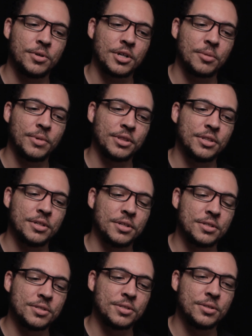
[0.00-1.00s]
We're talking about
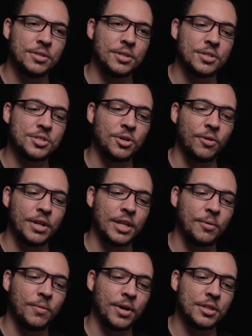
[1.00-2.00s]
the story
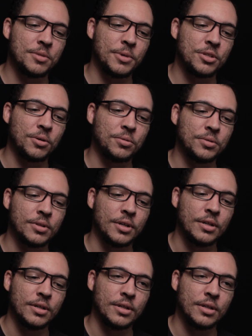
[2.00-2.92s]
that wanted to be told.